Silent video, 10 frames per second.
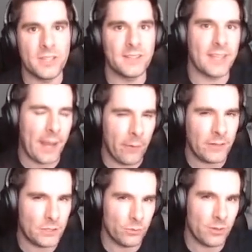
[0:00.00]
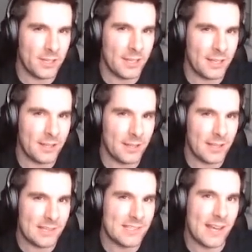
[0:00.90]
think the character writing
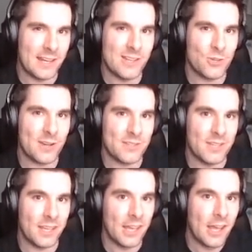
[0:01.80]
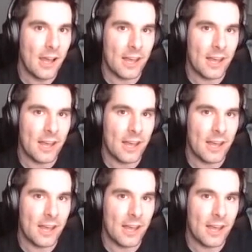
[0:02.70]
is that interesting.